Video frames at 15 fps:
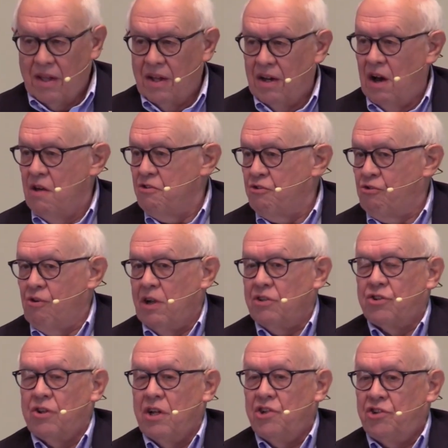Other
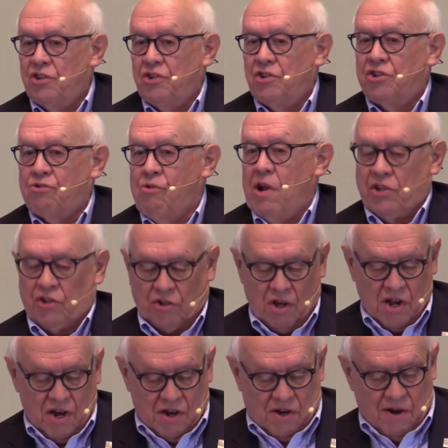translations
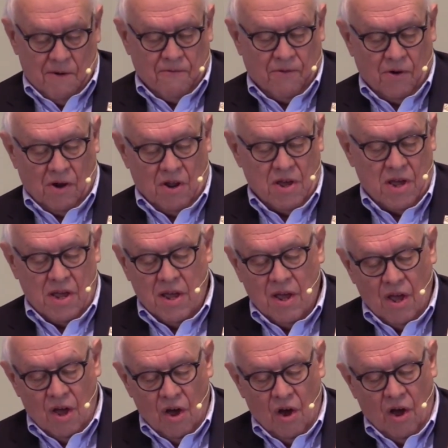translate it differently.
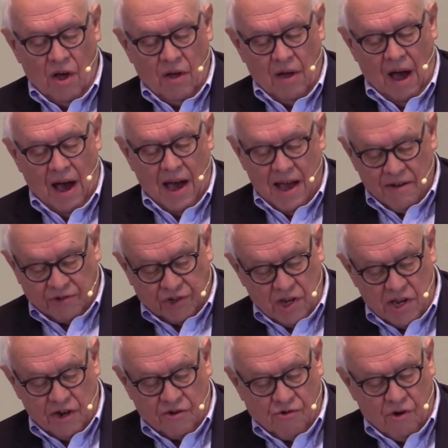I have
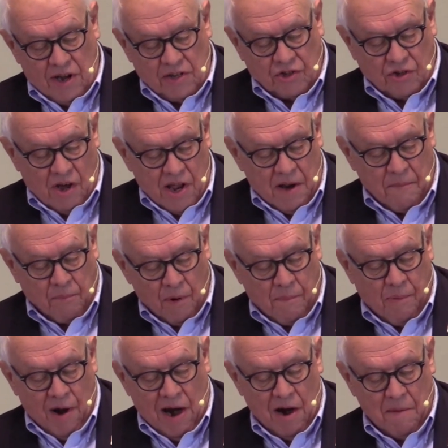seen it translated
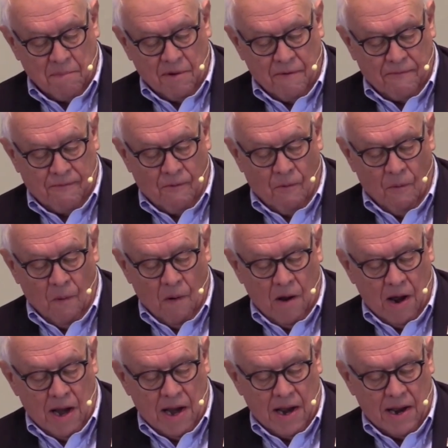prepared
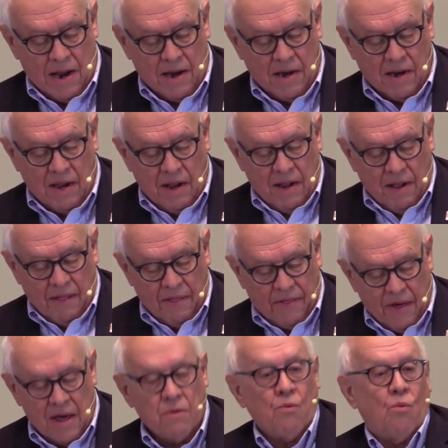beforehand
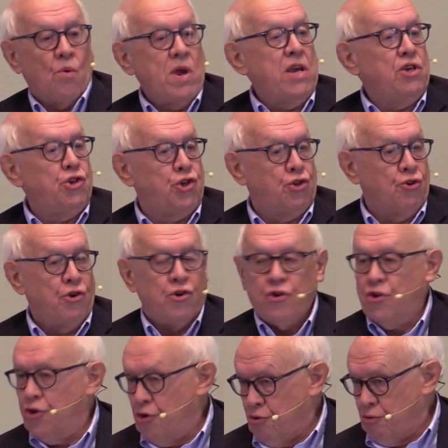that we should
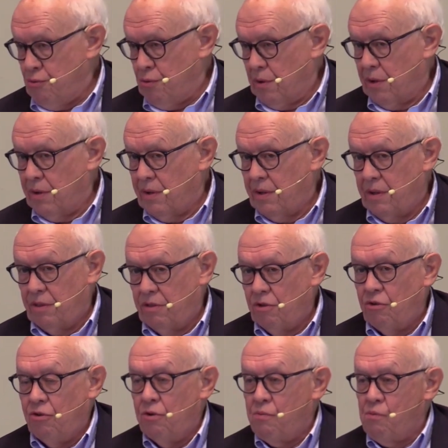do the
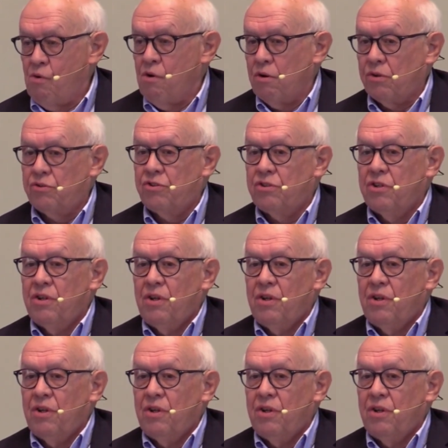good works.